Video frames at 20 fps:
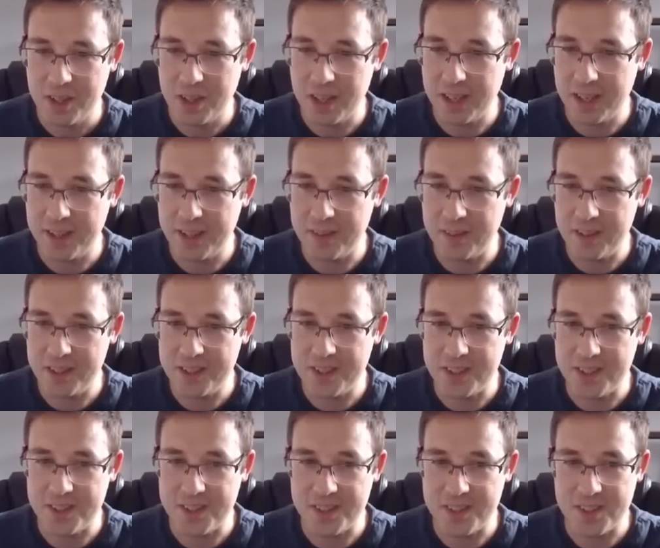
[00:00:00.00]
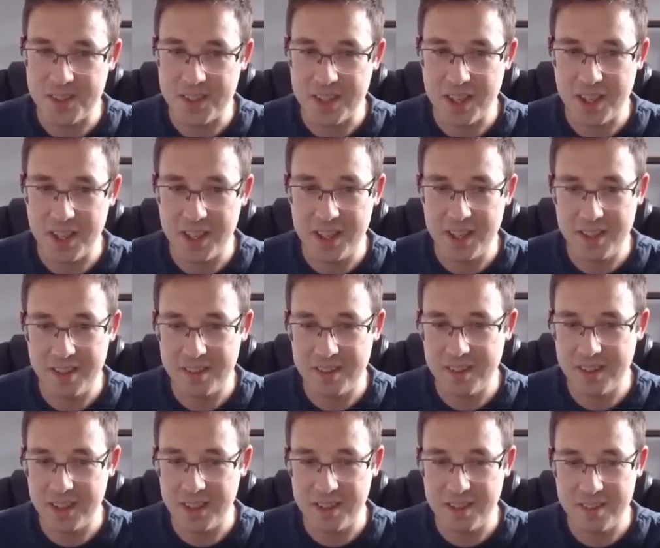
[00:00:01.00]
and then this is the sky.
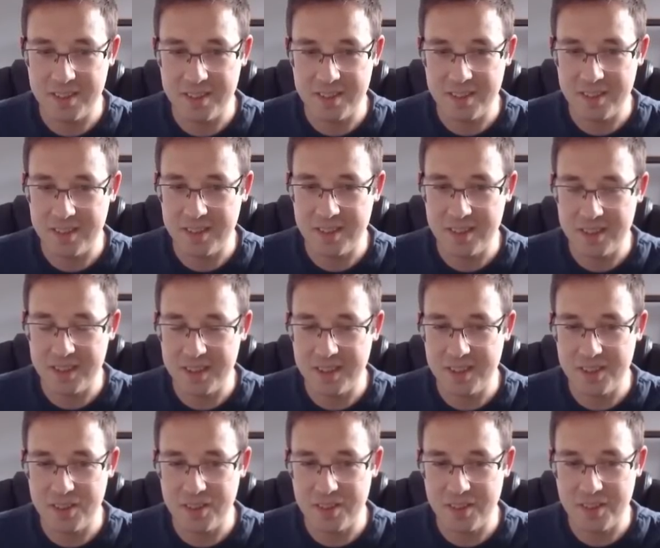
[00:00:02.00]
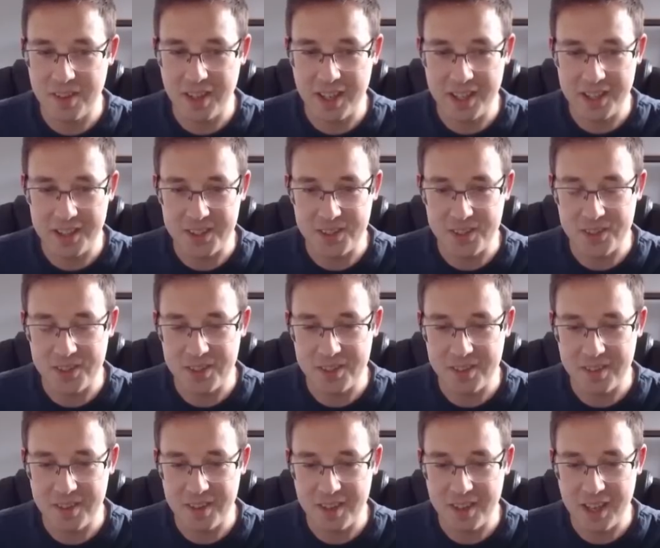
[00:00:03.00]
Like, that is
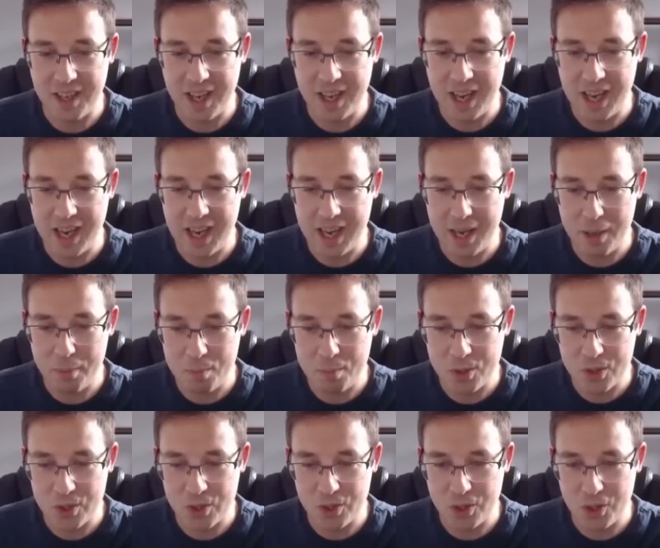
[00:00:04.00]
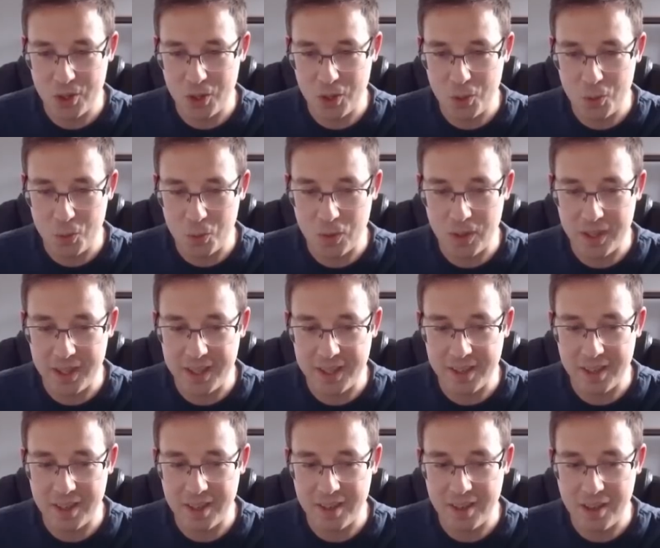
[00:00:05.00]

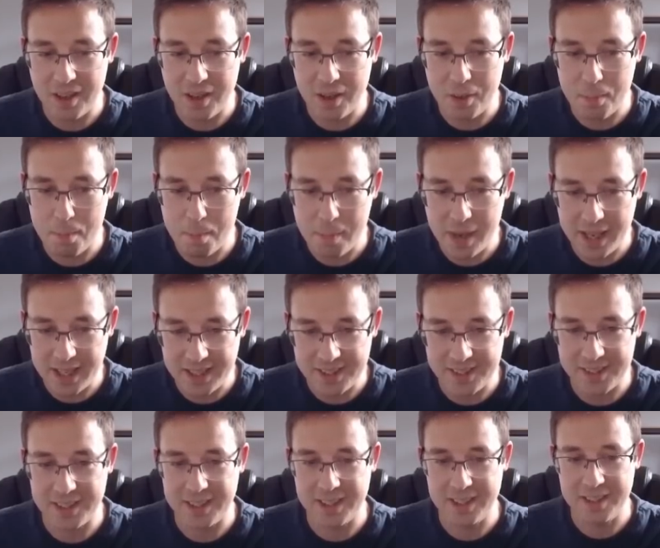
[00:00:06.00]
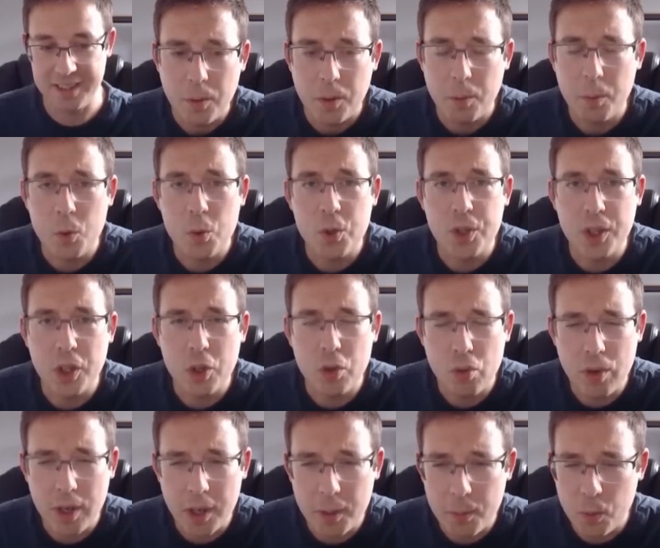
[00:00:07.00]
absolutely amazing. The most
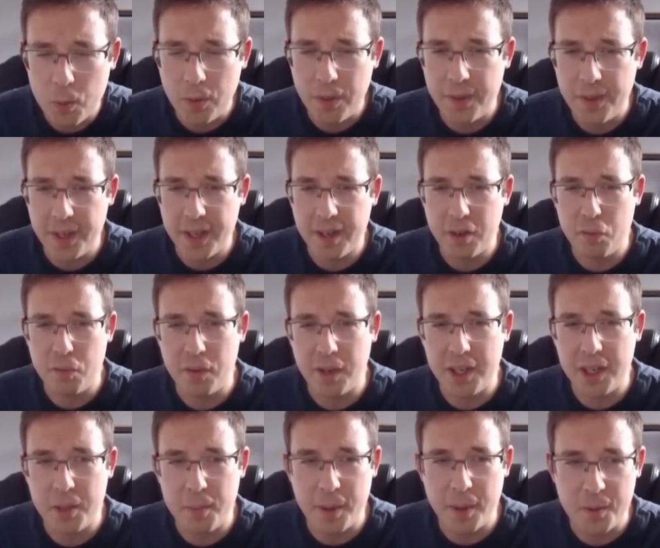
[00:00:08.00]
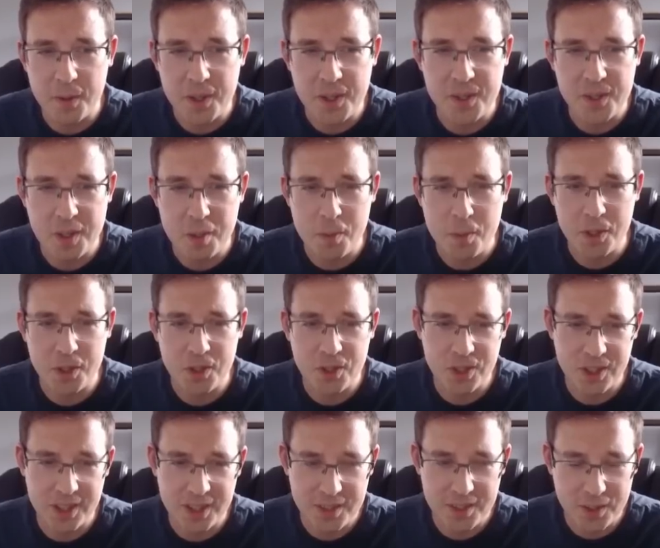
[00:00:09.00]
incredible thing I find about this image
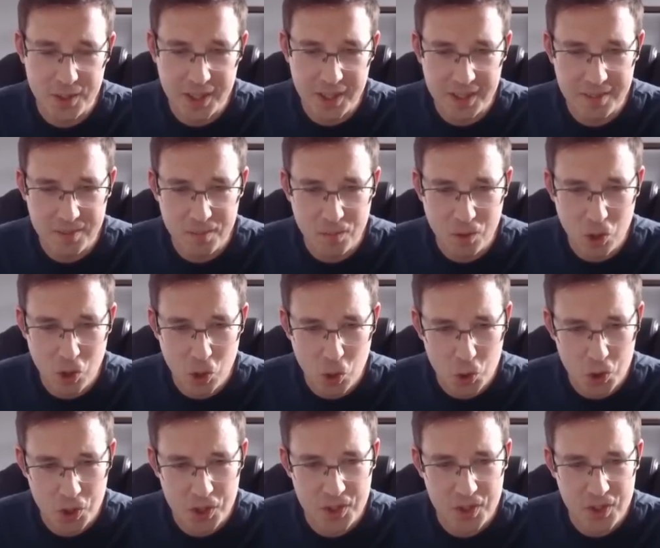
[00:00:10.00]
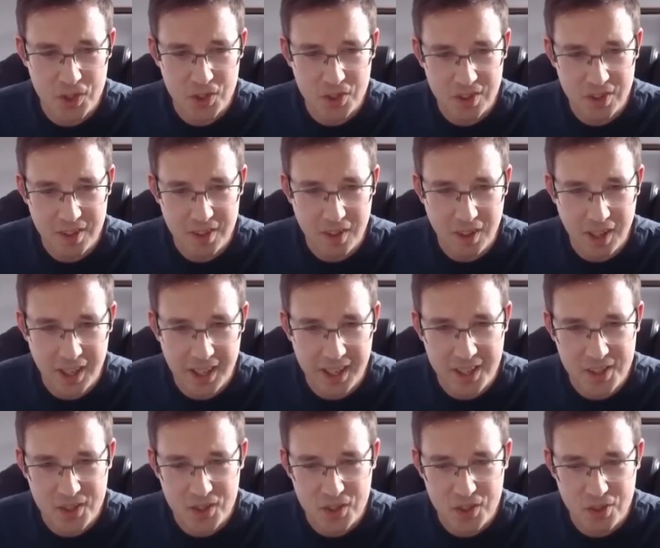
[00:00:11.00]
is that it looks like
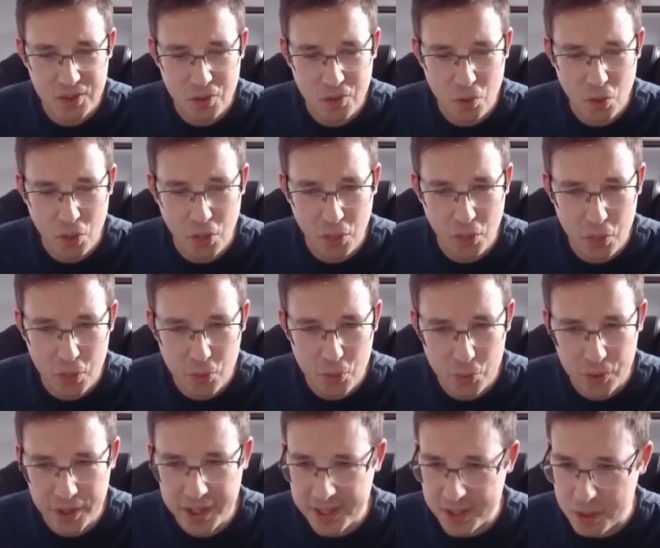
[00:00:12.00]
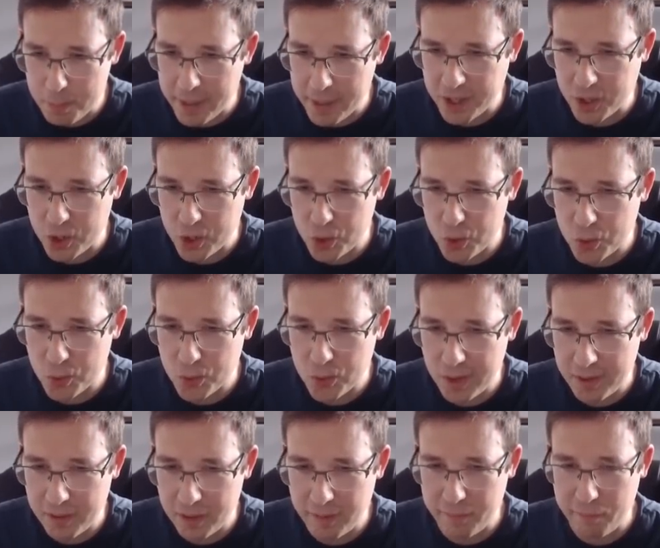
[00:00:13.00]
it's three-dimensional.
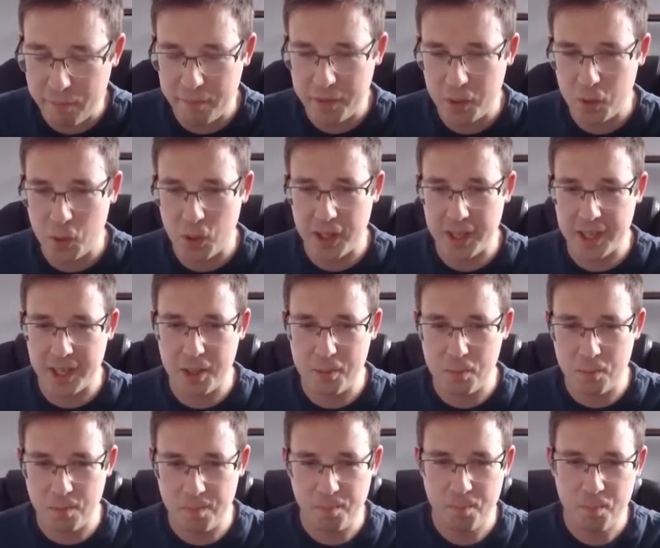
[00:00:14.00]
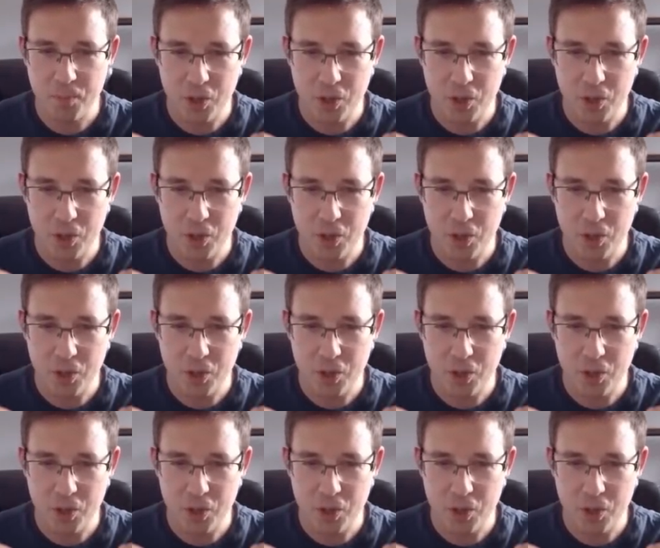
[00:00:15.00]
I feel like I'm